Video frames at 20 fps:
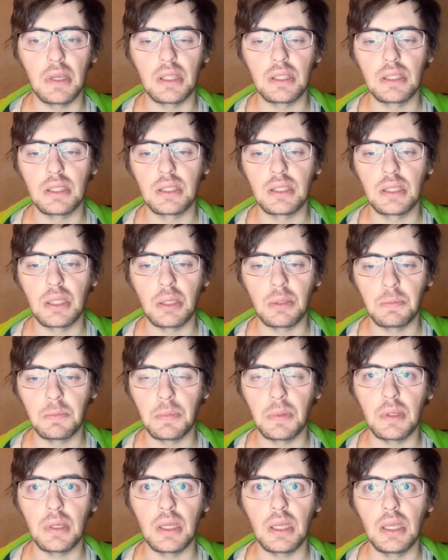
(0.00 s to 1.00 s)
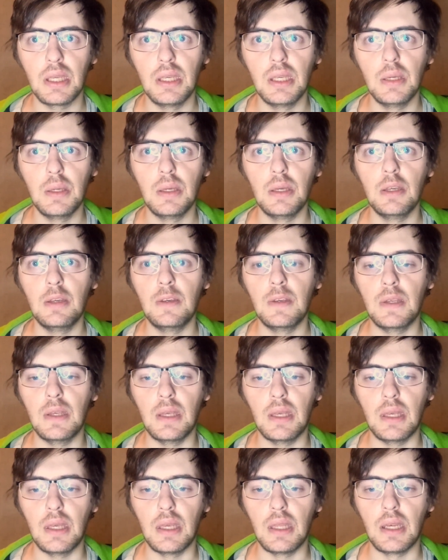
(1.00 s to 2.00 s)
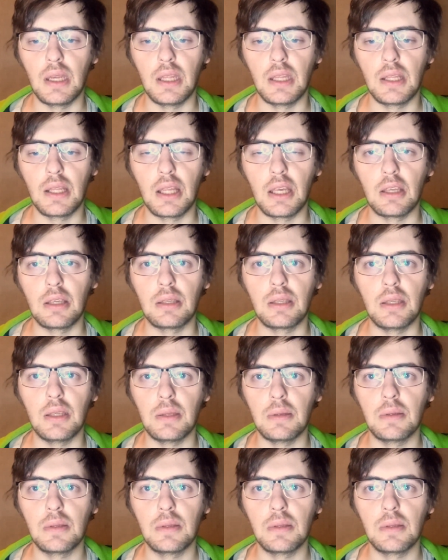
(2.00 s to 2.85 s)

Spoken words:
stuff in it, like